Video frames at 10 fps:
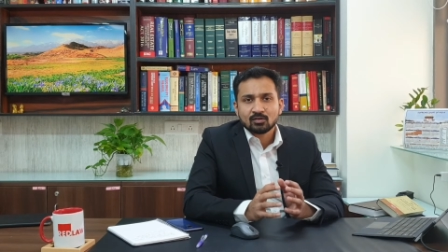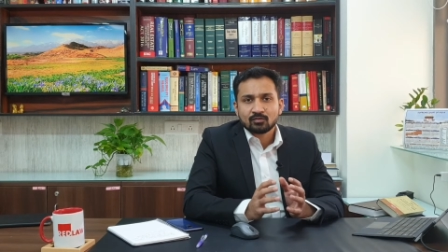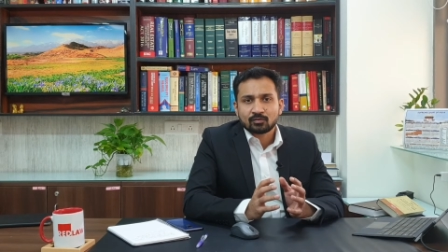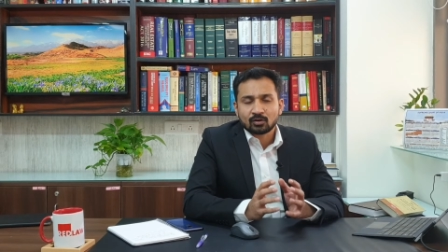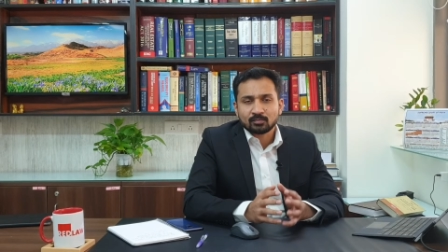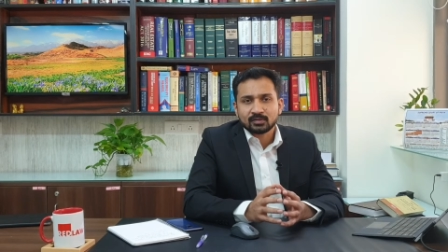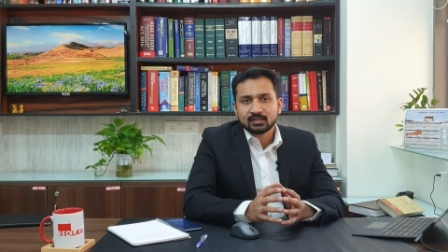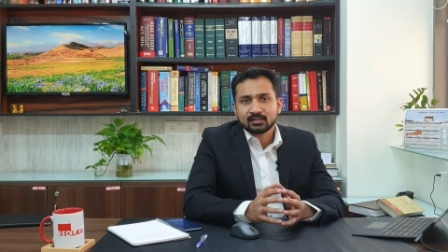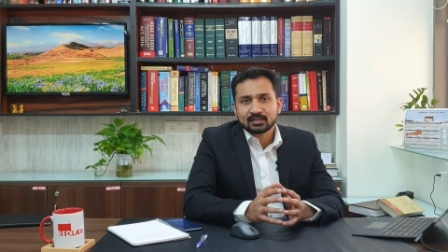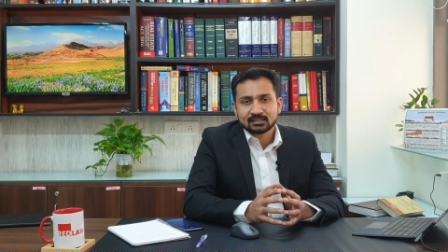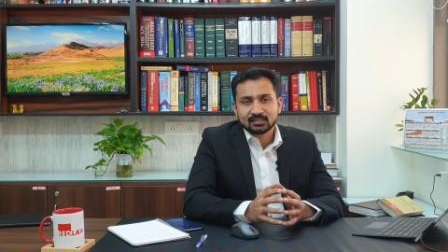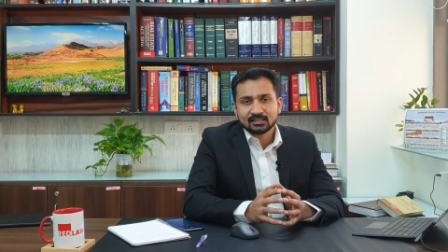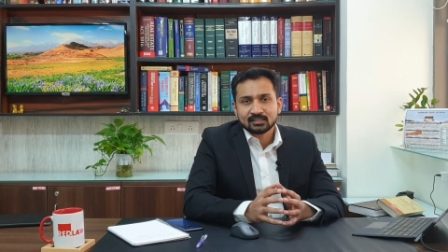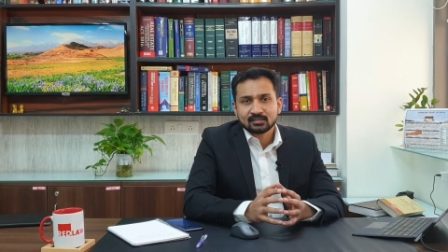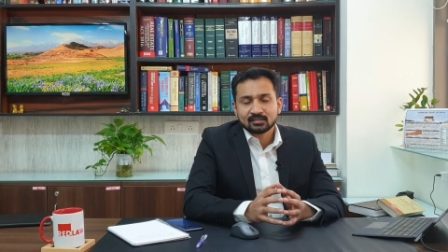from the
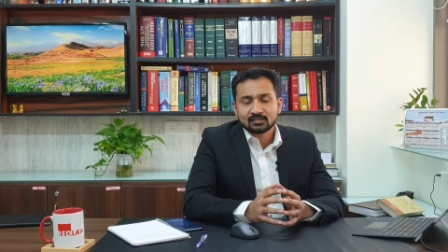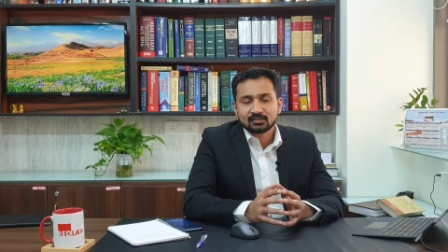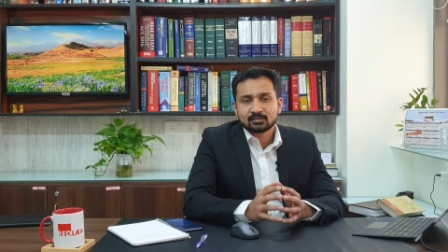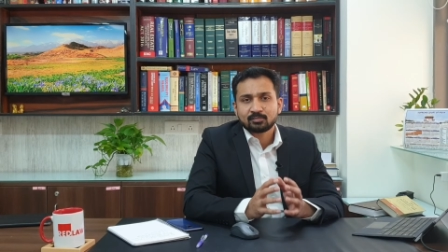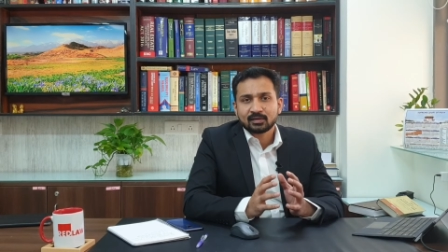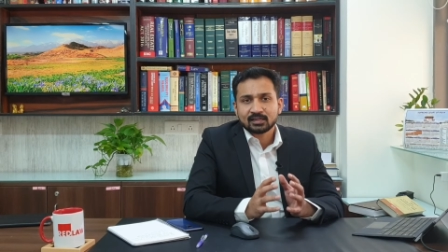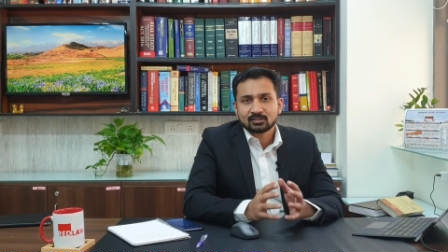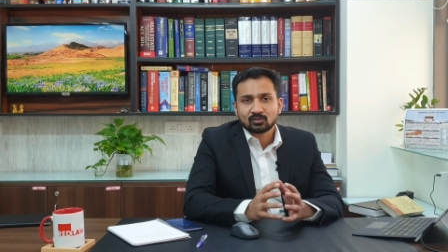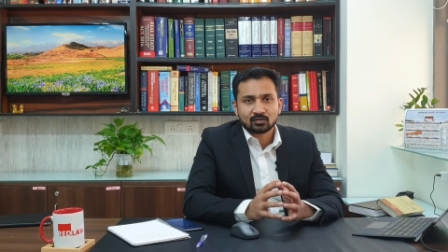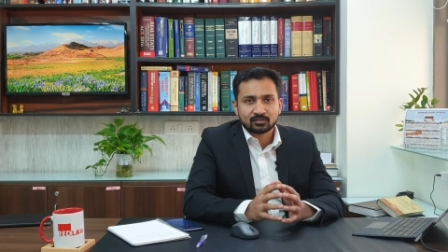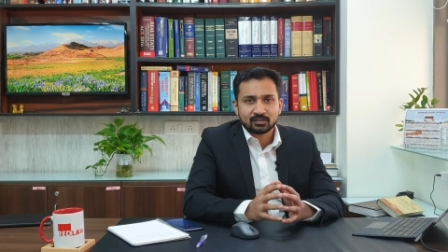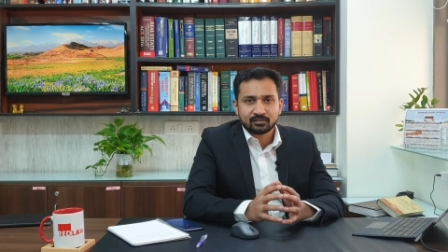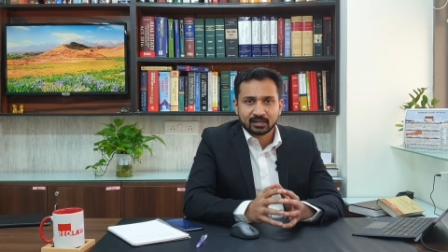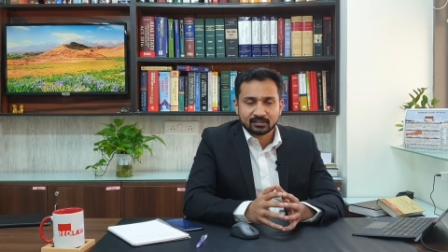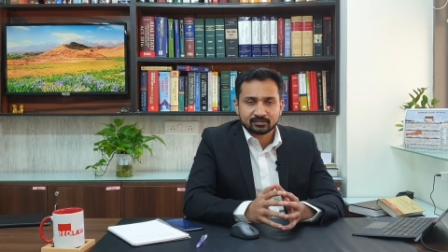residence place of the
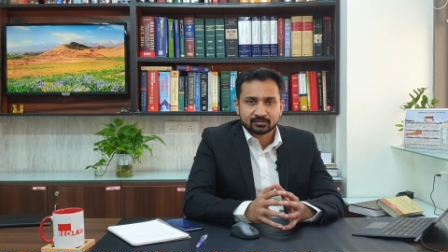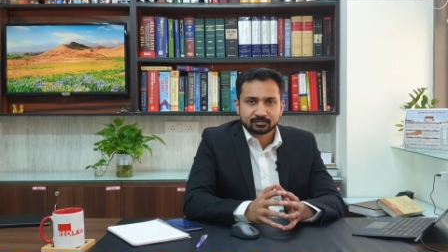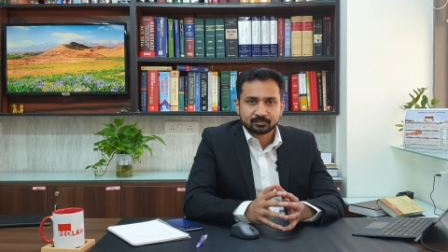wife